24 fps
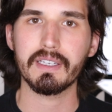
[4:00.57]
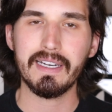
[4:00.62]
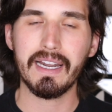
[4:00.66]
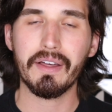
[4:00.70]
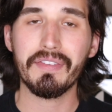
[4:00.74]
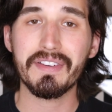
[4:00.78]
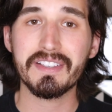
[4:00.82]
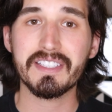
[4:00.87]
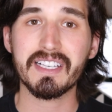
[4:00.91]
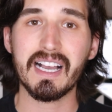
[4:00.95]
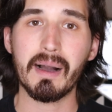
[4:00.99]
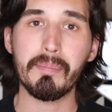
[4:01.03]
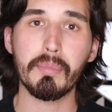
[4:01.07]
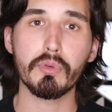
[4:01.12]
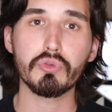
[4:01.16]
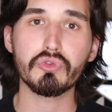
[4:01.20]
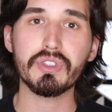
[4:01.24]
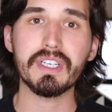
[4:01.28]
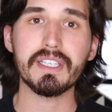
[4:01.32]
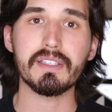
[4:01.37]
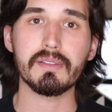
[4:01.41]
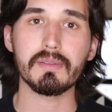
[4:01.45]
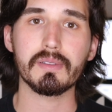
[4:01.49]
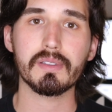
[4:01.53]
Now there's a couple of
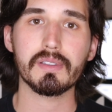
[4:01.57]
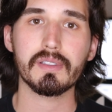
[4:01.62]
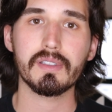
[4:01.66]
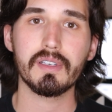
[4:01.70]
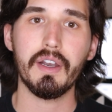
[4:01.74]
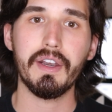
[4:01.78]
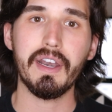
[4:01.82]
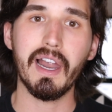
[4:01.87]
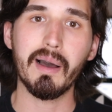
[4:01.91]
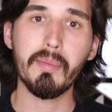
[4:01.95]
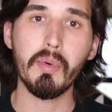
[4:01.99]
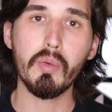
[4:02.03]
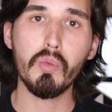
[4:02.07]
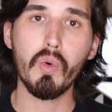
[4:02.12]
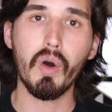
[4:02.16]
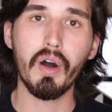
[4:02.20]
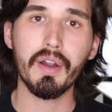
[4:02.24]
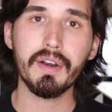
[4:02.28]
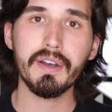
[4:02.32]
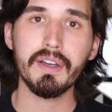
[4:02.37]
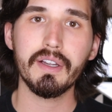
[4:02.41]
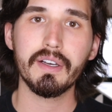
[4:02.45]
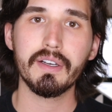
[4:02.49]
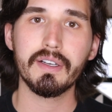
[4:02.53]
reasons. Number
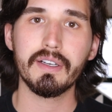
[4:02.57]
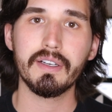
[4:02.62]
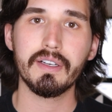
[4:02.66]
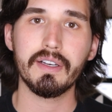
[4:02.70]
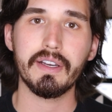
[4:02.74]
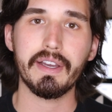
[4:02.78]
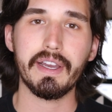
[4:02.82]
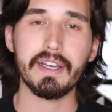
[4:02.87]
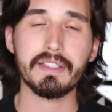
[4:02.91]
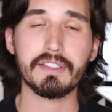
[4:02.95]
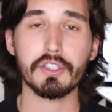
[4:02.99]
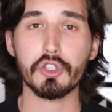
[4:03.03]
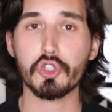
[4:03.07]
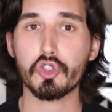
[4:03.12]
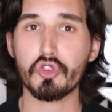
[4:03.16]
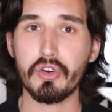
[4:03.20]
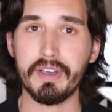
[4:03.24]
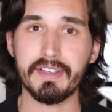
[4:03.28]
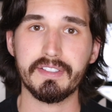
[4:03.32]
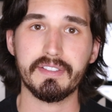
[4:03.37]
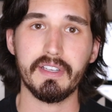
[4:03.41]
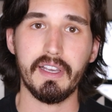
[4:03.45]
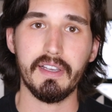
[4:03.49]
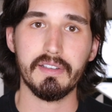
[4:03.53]
one, it's a
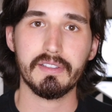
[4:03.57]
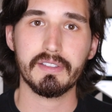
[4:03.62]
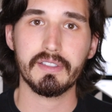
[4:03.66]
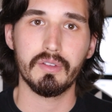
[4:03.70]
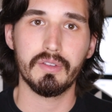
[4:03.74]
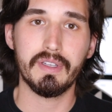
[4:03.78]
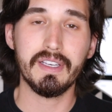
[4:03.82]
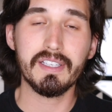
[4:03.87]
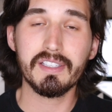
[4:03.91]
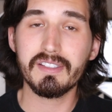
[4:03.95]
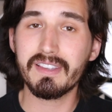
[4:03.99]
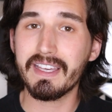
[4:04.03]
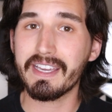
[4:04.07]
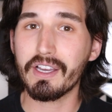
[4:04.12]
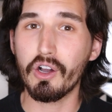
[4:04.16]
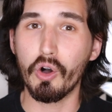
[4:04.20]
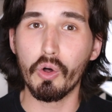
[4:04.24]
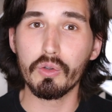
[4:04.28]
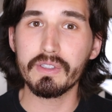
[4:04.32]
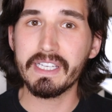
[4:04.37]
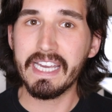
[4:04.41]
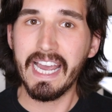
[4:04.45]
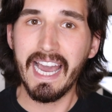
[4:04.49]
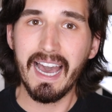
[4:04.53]
stress test. This thing
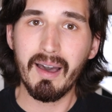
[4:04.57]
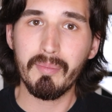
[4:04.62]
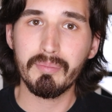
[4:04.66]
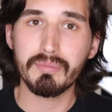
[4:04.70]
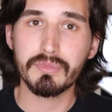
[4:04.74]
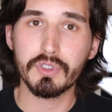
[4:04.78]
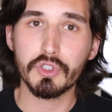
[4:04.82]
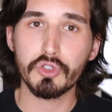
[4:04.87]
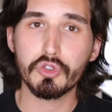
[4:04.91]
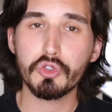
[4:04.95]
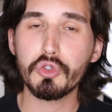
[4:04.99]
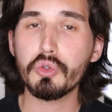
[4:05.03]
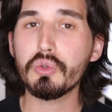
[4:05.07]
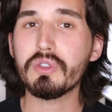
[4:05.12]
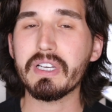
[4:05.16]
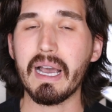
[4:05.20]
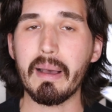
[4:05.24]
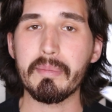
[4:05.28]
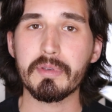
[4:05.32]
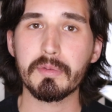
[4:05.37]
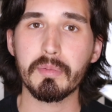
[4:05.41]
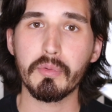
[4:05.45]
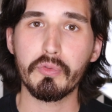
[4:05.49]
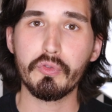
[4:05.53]
only happened 2
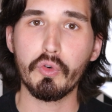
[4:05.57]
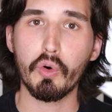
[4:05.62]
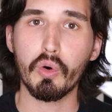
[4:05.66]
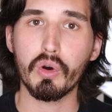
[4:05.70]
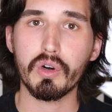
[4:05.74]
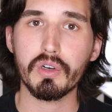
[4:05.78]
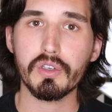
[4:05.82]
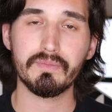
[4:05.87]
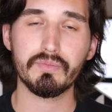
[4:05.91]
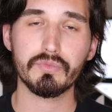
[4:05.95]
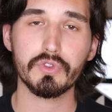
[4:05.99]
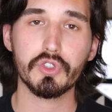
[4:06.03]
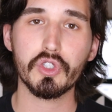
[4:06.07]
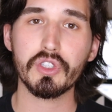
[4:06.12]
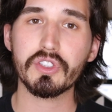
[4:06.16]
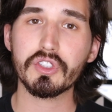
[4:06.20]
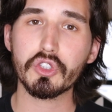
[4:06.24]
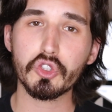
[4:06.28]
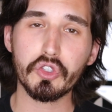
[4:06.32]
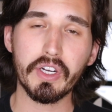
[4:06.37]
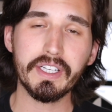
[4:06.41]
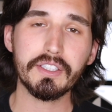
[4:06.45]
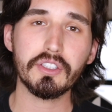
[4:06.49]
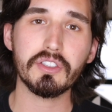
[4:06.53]
times before. So it's
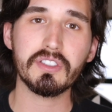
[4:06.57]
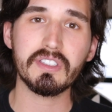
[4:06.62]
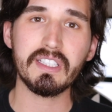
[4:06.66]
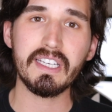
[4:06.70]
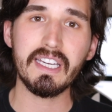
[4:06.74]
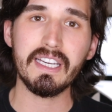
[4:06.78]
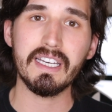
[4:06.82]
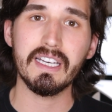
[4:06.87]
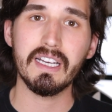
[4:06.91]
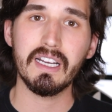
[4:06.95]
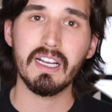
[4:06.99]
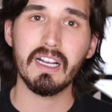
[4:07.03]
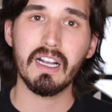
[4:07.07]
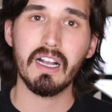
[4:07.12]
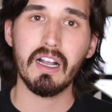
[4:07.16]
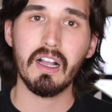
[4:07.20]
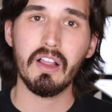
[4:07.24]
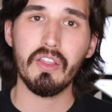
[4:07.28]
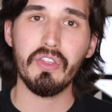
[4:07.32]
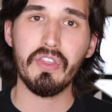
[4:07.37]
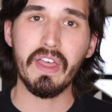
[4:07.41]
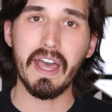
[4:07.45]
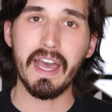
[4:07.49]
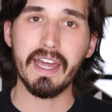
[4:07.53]
great to see
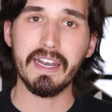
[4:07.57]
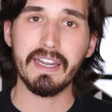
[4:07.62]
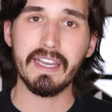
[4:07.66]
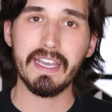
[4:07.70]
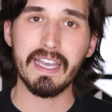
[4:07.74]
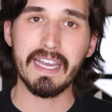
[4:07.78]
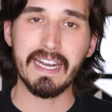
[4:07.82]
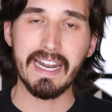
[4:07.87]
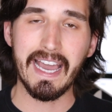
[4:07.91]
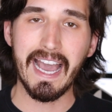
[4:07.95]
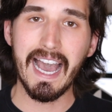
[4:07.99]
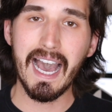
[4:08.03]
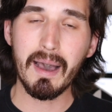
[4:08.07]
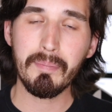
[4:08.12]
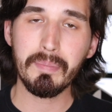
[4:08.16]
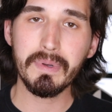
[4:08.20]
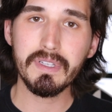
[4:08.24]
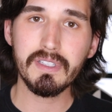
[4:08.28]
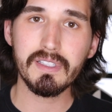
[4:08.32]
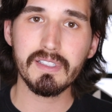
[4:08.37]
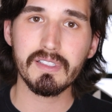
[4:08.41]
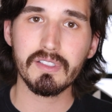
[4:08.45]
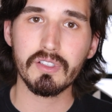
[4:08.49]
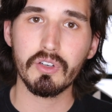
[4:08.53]
that it
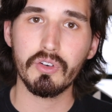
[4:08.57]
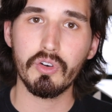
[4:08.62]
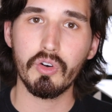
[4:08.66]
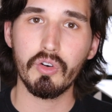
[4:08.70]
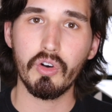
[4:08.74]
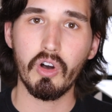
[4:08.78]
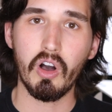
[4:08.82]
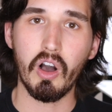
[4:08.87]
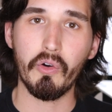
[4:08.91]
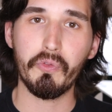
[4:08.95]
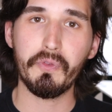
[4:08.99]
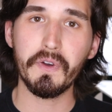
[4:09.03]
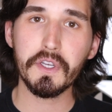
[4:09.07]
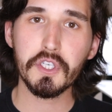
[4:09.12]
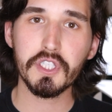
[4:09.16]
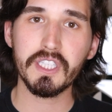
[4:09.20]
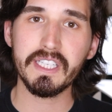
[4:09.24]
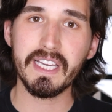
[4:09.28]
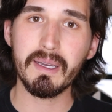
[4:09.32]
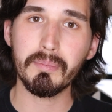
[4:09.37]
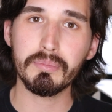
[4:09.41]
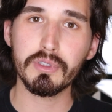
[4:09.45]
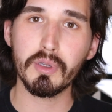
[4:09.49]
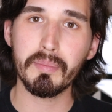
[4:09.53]
happens,
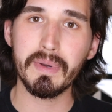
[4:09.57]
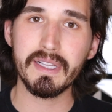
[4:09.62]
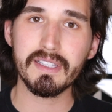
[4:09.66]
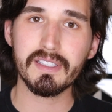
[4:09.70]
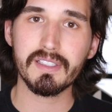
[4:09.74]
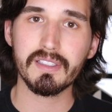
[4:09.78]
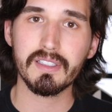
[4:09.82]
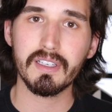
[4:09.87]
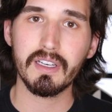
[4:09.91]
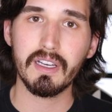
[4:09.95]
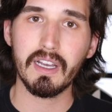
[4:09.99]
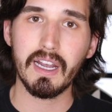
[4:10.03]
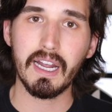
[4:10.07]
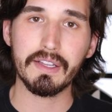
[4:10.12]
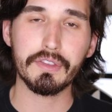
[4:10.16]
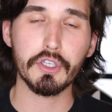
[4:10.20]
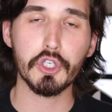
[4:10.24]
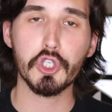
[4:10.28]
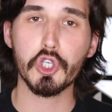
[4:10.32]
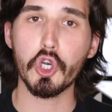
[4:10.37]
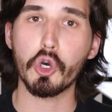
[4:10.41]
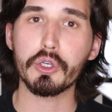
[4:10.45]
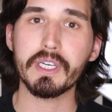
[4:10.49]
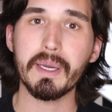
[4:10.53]
officially implements, and the
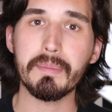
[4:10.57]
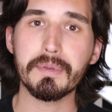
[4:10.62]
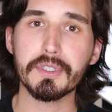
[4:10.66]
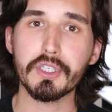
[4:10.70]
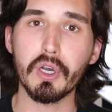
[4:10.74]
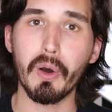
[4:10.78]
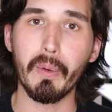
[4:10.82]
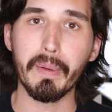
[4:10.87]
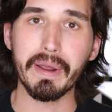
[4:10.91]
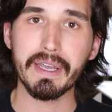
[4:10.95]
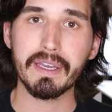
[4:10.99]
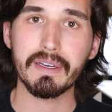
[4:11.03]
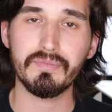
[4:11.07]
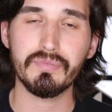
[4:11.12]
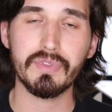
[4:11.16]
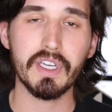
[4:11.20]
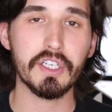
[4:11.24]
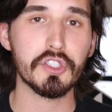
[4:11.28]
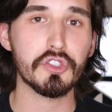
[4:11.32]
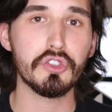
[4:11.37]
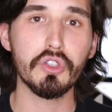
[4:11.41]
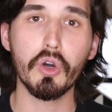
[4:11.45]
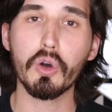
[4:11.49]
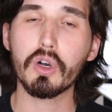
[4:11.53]
show keeps going.
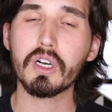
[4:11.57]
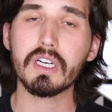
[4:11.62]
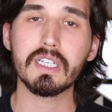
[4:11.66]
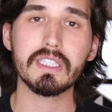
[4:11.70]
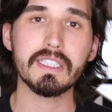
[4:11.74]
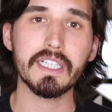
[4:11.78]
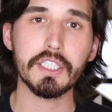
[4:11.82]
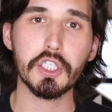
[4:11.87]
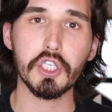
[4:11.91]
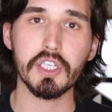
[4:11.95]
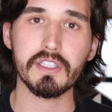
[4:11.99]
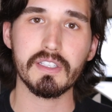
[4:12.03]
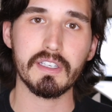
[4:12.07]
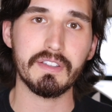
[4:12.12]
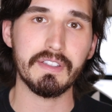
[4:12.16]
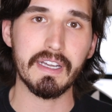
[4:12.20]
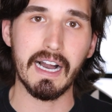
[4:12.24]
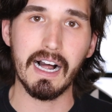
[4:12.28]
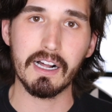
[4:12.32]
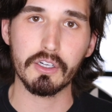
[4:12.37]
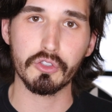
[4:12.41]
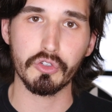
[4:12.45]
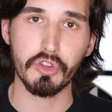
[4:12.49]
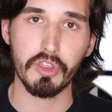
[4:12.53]
There's no glitches in the
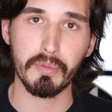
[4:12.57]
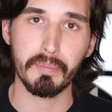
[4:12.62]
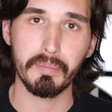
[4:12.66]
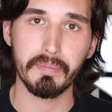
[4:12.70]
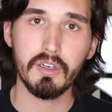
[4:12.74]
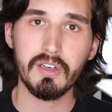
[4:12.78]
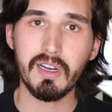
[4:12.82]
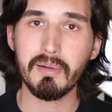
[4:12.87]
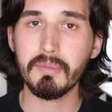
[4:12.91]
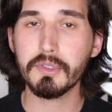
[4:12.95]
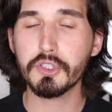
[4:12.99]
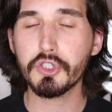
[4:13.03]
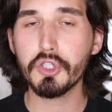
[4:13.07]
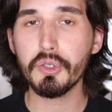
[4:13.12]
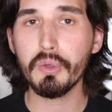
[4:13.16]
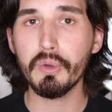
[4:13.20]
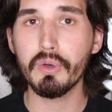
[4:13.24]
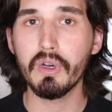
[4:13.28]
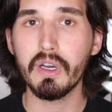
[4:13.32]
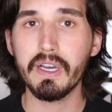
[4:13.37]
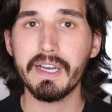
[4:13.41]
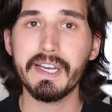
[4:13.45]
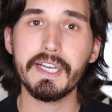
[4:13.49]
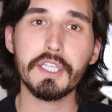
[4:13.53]
algorithm. Number
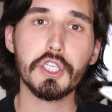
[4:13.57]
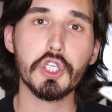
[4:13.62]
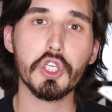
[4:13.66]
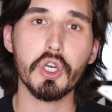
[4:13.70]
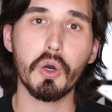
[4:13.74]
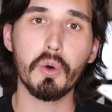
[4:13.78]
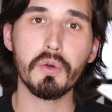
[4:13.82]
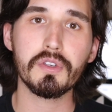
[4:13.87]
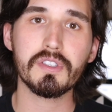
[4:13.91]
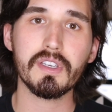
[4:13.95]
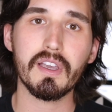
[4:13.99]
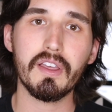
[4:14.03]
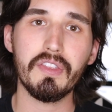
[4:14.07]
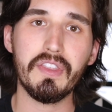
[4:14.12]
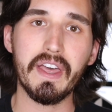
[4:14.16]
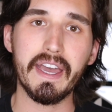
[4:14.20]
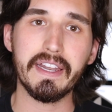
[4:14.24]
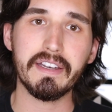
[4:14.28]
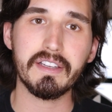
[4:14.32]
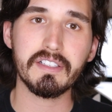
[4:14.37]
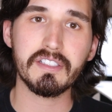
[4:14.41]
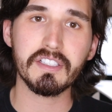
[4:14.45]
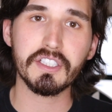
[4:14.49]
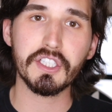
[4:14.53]
two, it shows
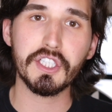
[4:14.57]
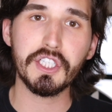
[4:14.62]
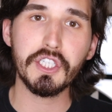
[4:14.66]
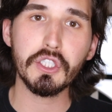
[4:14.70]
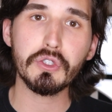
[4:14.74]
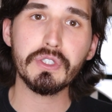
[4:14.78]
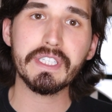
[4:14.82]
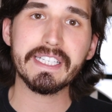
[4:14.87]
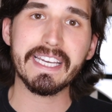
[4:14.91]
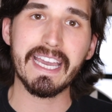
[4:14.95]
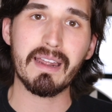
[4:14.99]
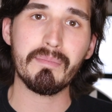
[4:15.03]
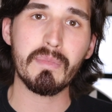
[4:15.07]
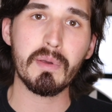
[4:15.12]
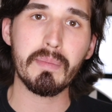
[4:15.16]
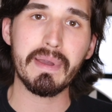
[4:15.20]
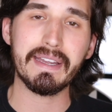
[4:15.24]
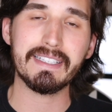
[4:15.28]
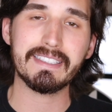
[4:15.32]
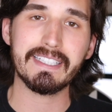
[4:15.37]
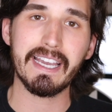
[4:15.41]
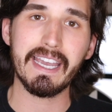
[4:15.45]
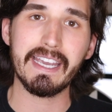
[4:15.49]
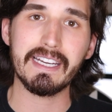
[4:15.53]
that the security can be
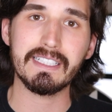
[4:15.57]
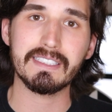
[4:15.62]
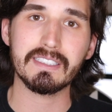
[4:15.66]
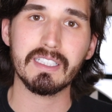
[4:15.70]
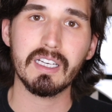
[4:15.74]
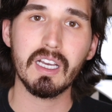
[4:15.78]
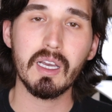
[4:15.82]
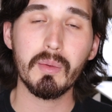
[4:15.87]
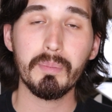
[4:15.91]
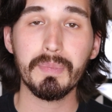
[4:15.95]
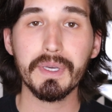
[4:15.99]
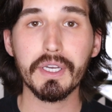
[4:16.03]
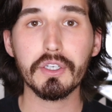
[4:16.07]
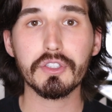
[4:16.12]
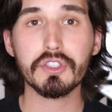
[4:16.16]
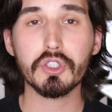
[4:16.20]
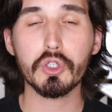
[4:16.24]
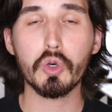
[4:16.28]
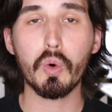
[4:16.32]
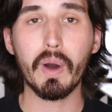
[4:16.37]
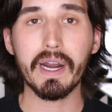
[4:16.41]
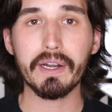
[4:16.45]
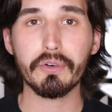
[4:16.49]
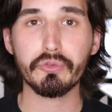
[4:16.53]
maintained because
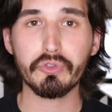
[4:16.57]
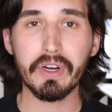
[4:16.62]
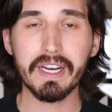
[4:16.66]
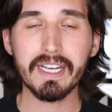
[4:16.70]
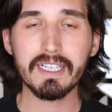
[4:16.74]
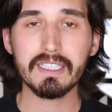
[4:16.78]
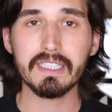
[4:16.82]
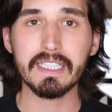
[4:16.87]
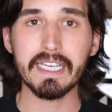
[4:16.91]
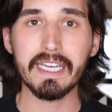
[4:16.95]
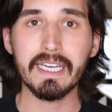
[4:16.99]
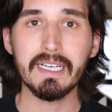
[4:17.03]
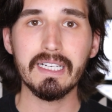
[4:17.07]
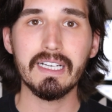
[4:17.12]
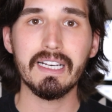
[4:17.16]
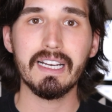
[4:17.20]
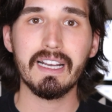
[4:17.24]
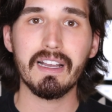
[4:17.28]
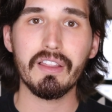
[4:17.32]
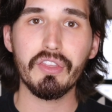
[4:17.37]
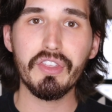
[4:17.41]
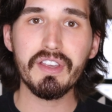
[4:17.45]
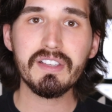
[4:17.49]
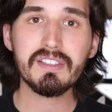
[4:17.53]
quite frankly,
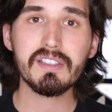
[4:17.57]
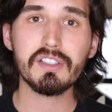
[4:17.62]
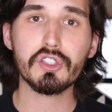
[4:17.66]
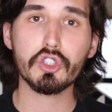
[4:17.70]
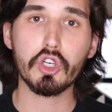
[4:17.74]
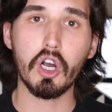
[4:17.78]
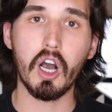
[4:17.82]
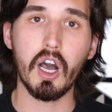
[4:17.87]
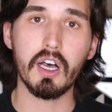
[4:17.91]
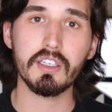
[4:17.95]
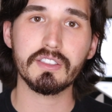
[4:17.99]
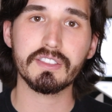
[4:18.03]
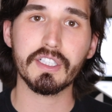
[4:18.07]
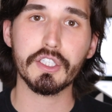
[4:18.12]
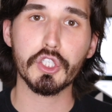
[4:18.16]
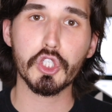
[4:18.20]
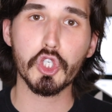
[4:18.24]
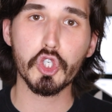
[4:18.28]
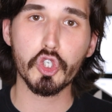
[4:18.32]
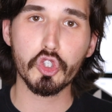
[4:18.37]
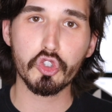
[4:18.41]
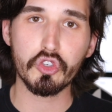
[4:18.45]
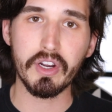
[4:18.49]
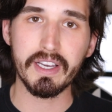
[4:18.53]
this is causing a
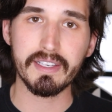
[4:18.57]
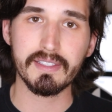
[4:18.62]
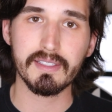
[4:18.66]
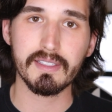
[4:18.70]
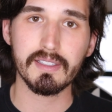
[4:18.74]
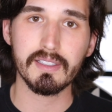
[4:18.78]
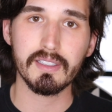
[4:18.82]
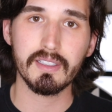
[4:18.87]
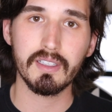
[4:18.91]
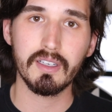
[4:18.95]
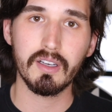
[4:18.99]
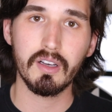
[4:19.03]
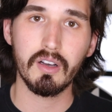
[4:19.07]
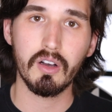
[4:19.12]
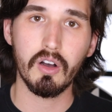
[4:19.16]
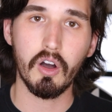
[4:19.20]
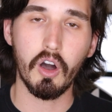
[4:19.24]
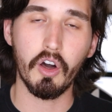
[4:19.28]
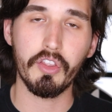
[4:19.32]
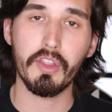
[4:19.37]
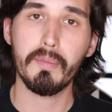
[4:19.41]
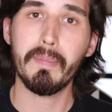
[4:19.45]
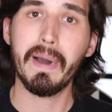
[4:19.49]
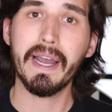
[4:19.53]
stress
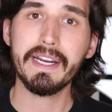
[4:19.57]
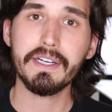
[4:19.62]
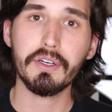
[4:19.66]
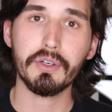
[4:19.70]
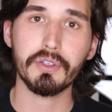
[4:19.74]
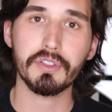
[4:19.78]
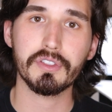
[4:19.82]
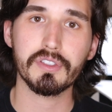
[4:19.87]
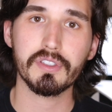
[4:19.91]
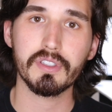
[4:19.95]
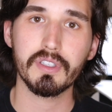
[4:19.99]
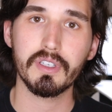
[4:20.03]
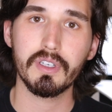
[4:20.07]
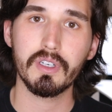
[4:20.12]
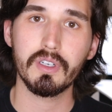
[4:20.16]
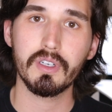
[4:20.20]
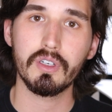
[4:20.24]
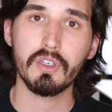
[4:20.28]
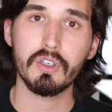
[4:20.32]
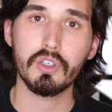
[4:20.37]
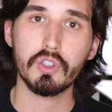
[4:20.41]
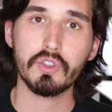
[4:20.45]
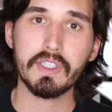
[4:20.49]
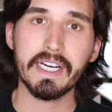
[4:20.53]
on the miners,
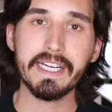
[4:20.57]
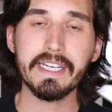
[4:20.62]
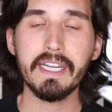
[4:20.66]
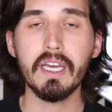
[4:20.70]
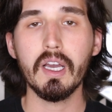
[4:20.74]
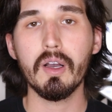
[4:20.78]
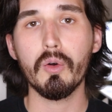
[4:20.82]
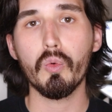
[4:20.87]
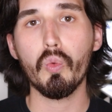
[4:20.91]
right?